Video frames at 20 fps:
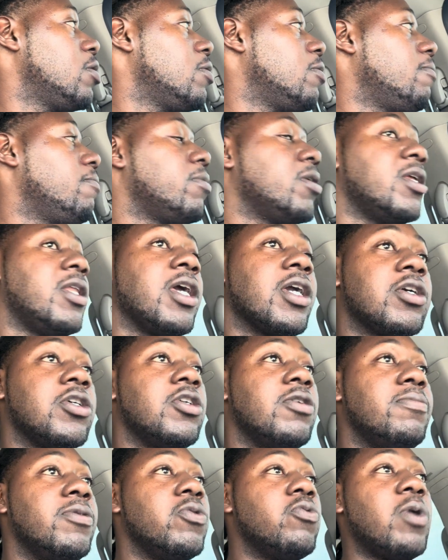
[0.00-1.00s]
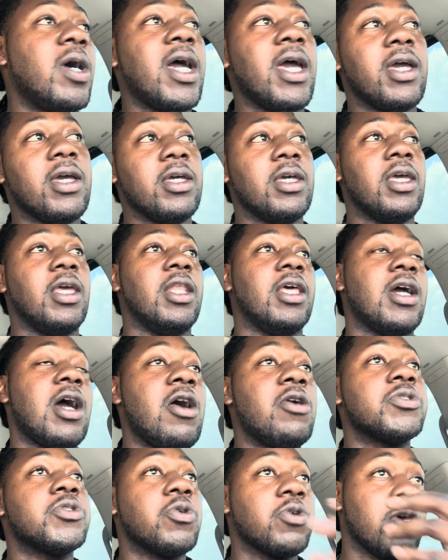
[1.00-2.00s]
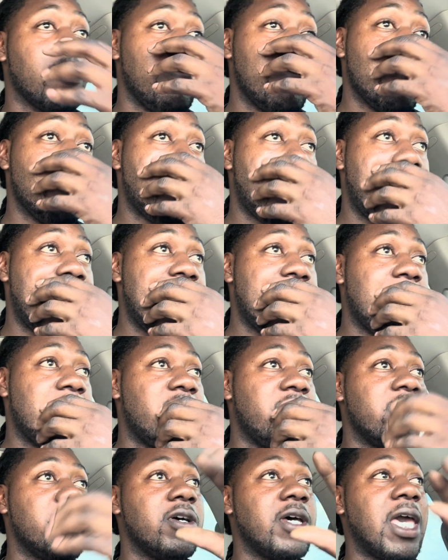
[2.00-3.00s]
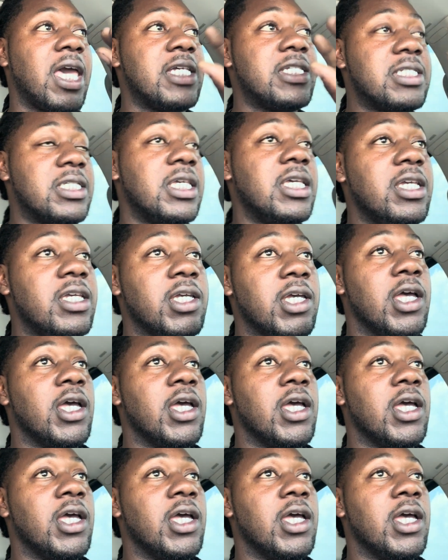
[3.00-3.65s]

but it could be why. And it also could be why the AC